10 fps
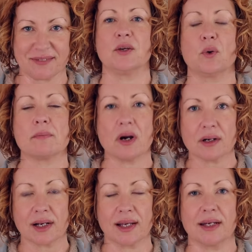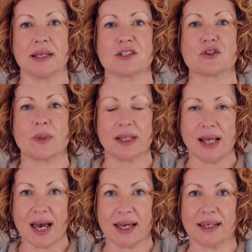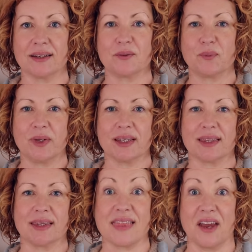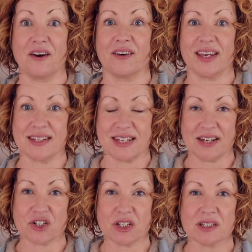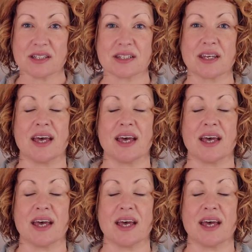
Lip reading: And your marketing needs to align with their intentions